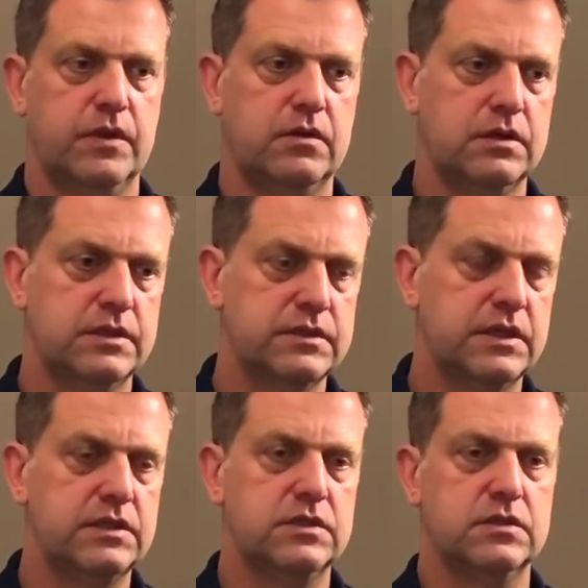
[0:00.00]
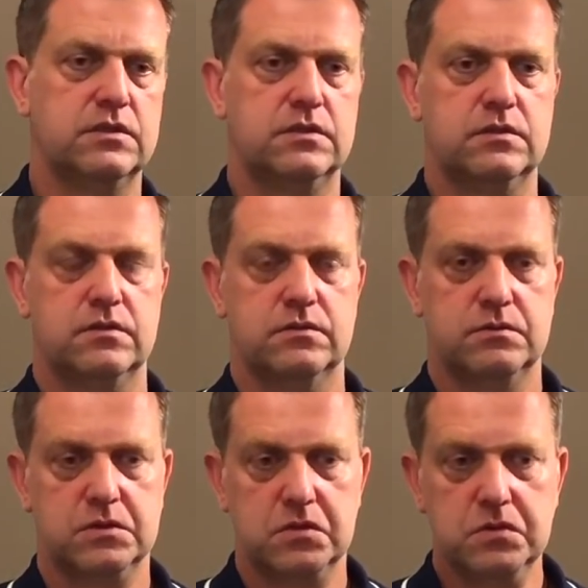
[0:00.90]
organizations,
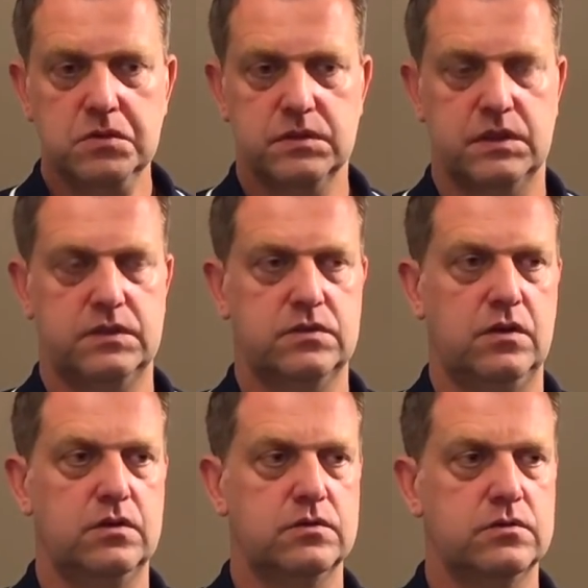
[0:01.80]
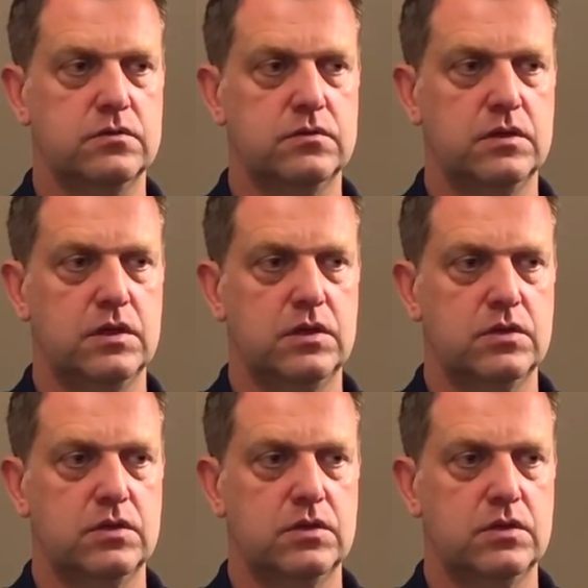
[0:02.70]
schools and so on to